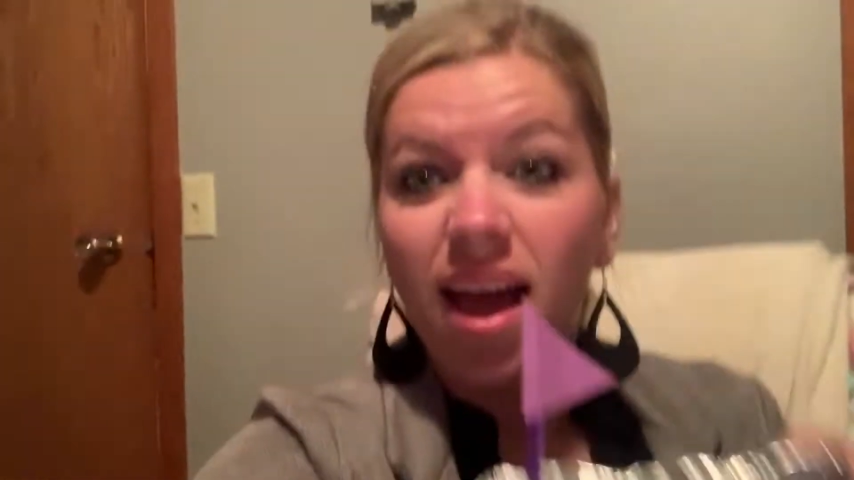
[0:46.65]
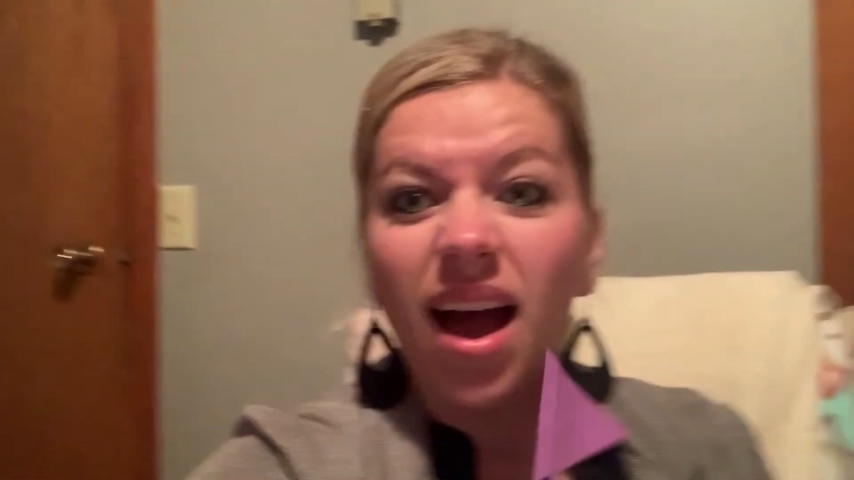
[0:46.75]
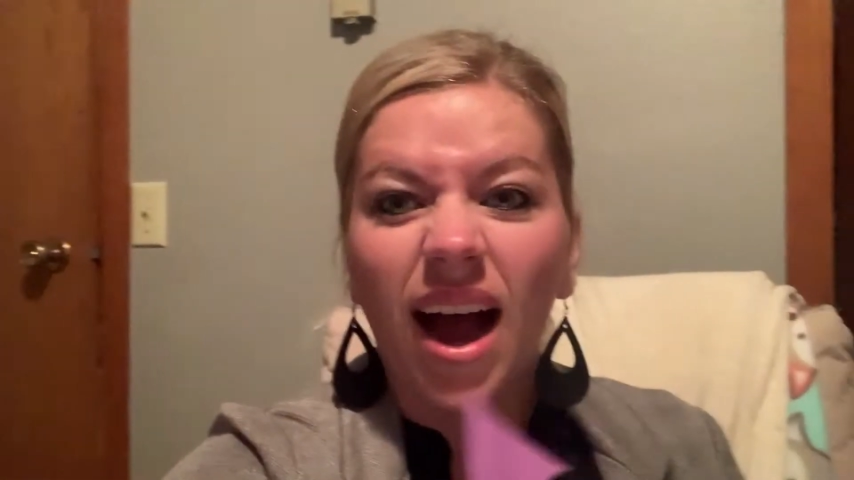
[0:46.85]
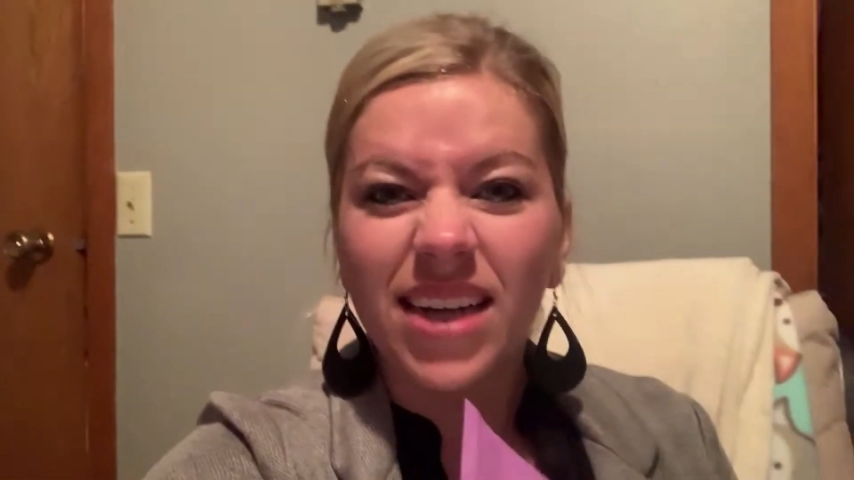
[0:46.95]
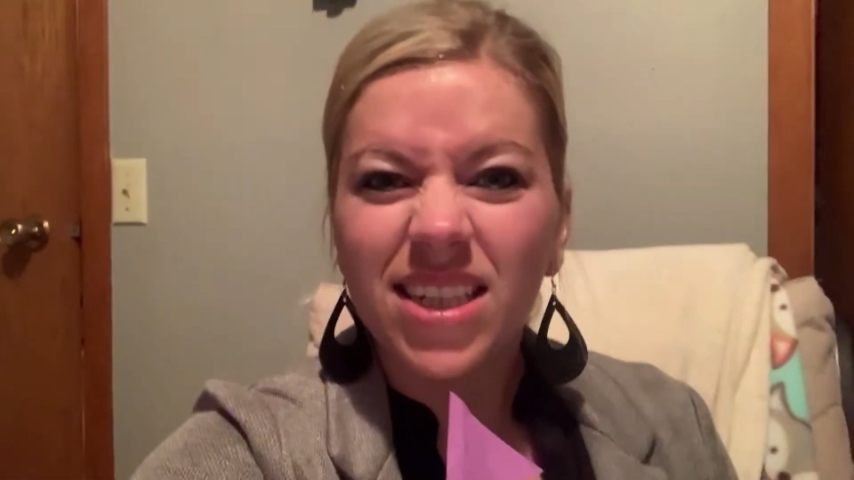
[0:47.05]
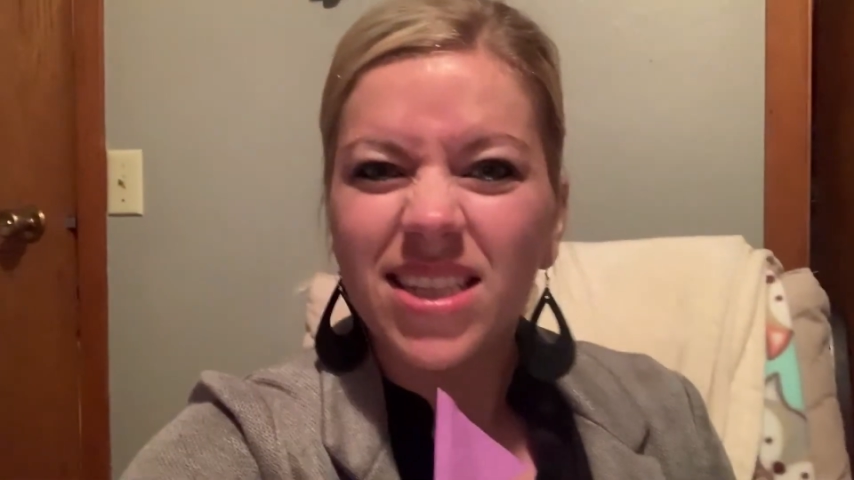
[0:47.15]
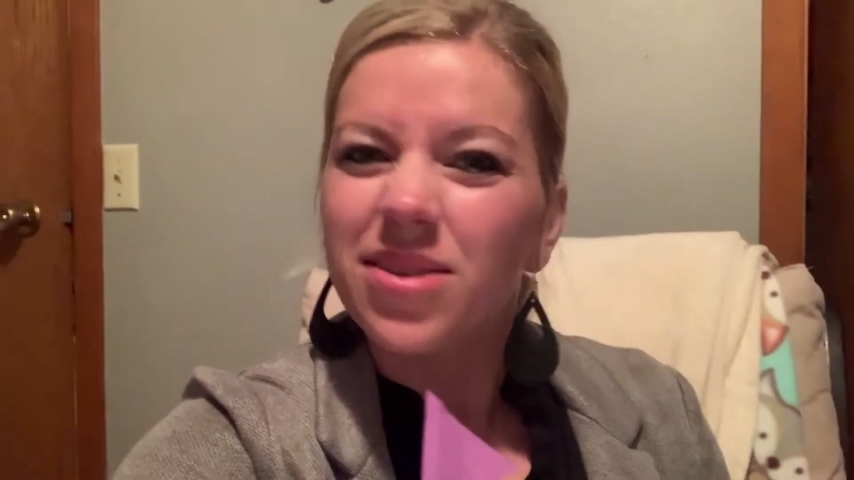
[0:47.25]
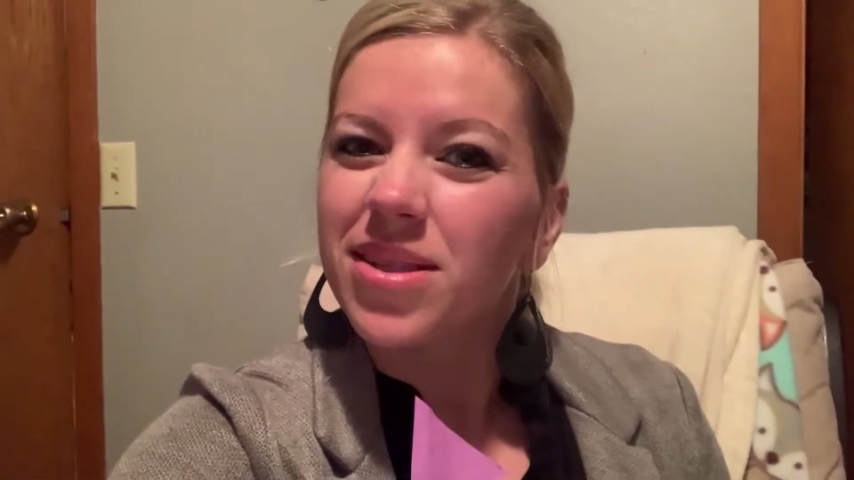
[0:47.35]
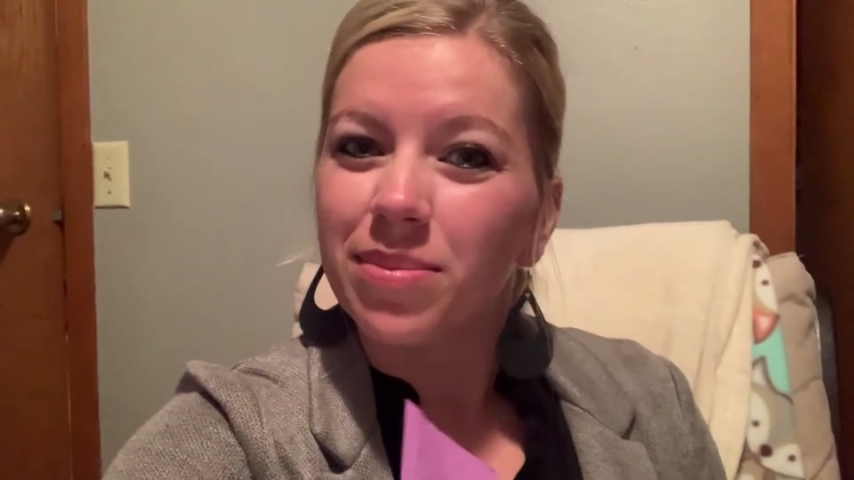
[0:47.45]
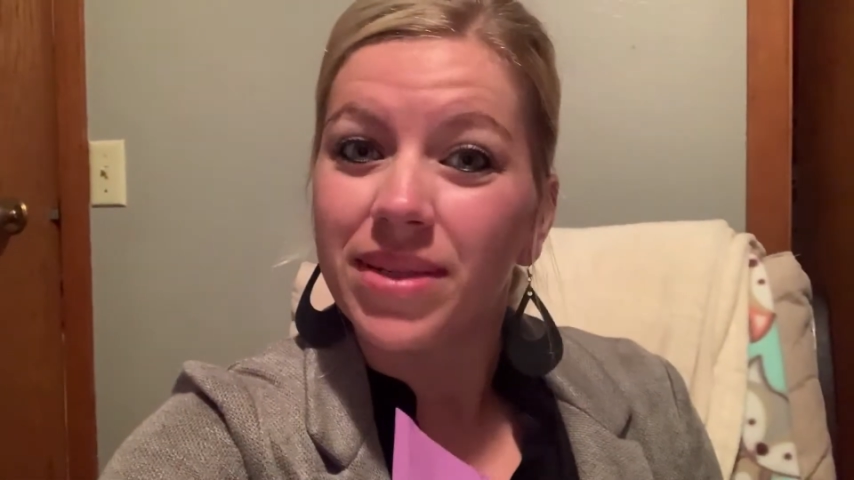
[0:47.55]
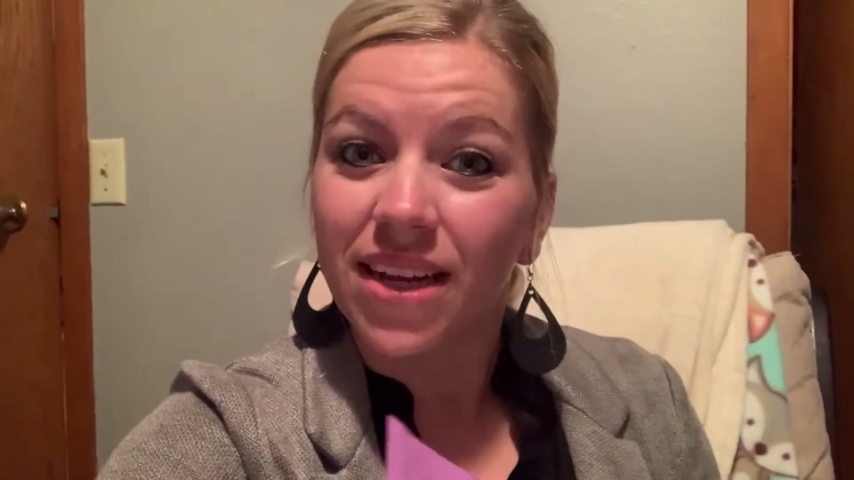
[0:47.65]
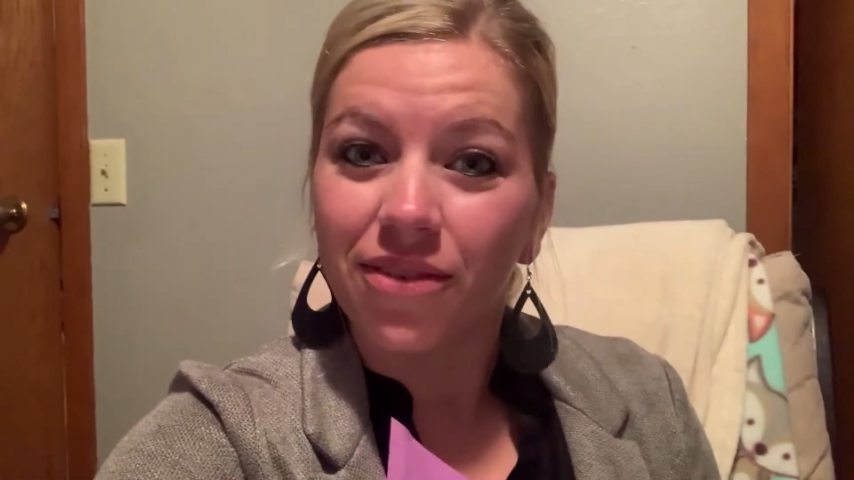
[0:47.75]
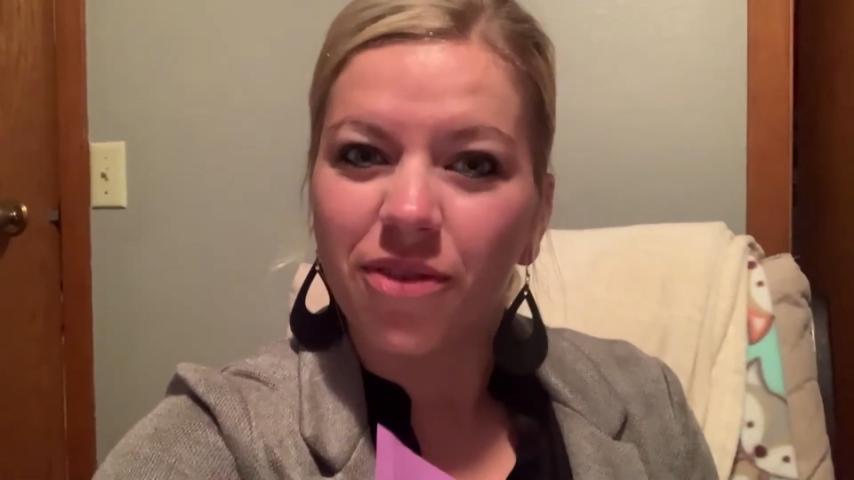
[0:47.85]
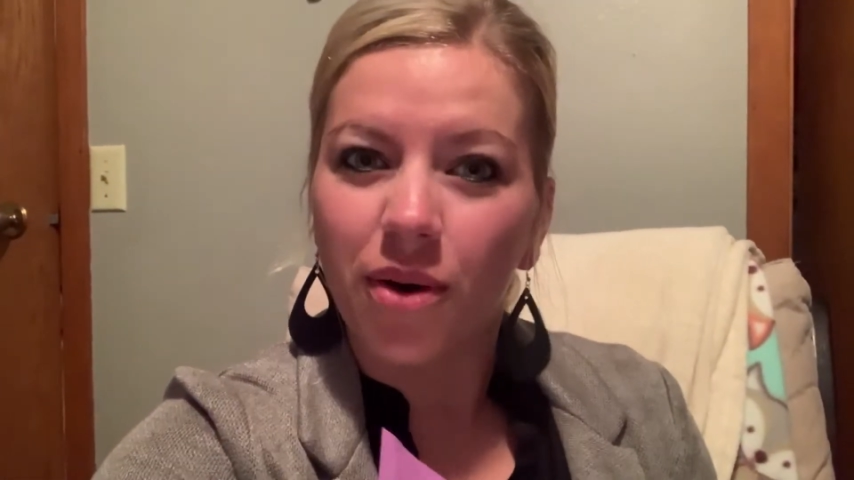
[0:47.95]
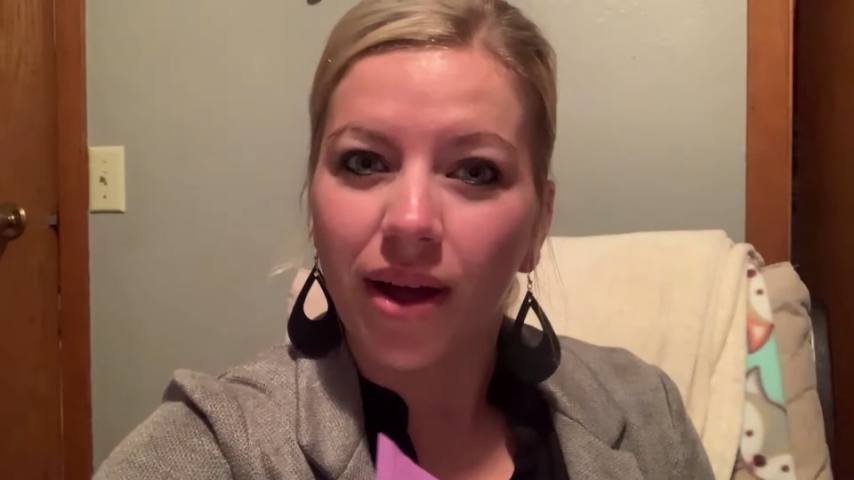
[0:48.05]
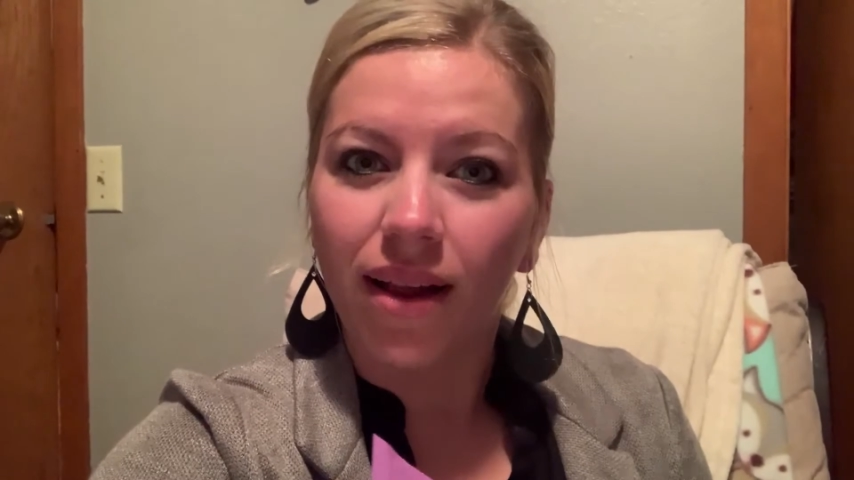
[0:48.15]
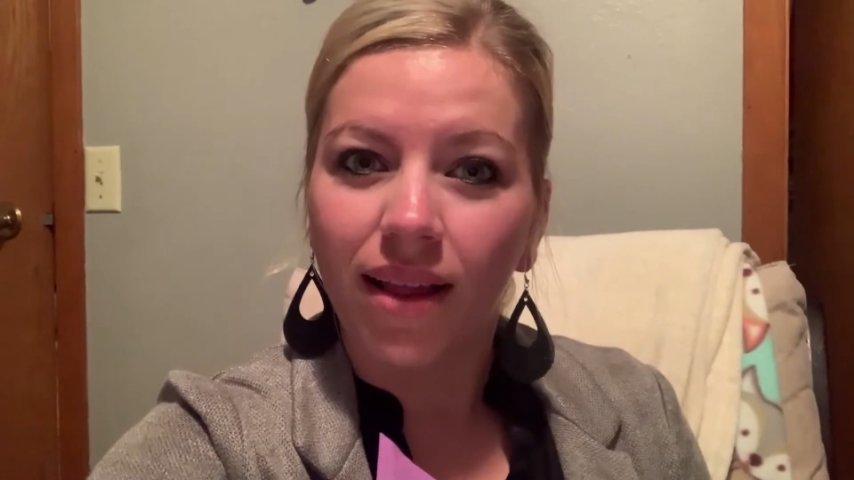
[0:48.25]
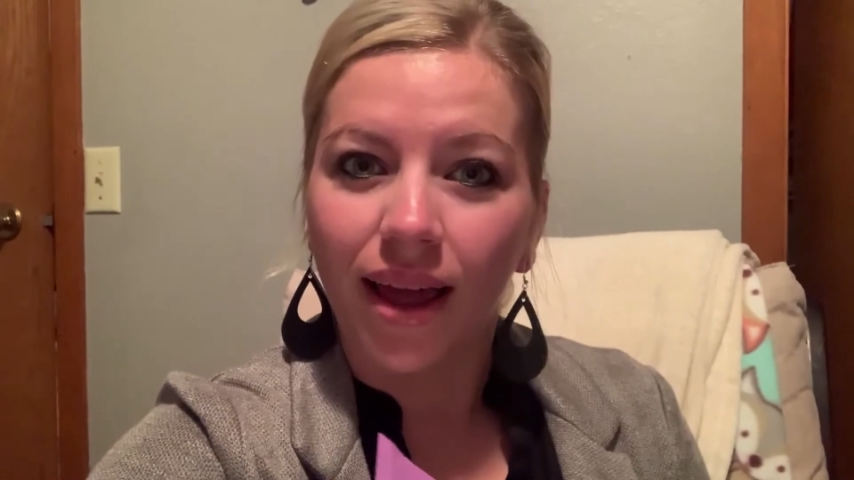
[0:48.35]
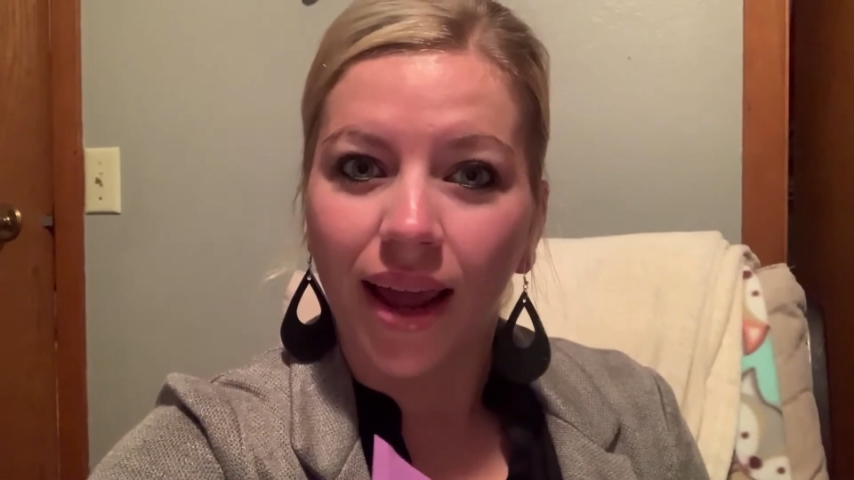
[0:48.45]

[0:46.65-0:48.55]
I just used some tin foil